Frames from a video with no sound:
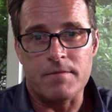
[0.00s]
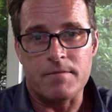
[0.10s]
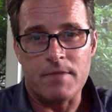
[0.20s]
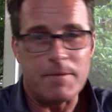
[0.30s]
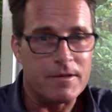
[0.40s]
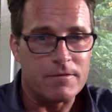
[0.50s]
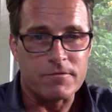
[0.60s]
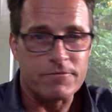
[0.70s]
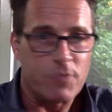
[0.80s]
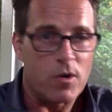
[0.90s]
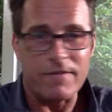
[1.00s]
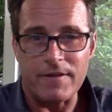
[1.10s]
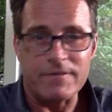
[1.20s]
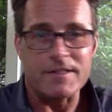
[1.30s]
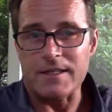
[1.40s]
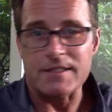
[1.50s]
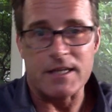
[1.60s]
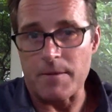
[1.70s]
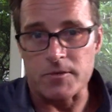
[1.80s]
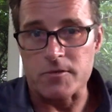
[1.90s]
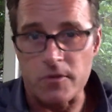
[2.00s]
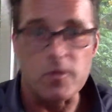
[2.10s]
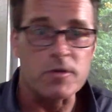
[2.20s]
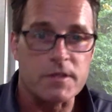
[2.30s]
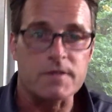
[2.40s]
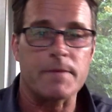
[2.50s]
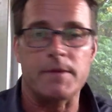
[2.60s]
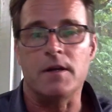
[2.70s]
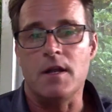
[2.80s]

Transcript: maybe 40, 50, 60 couples through the course of the summer.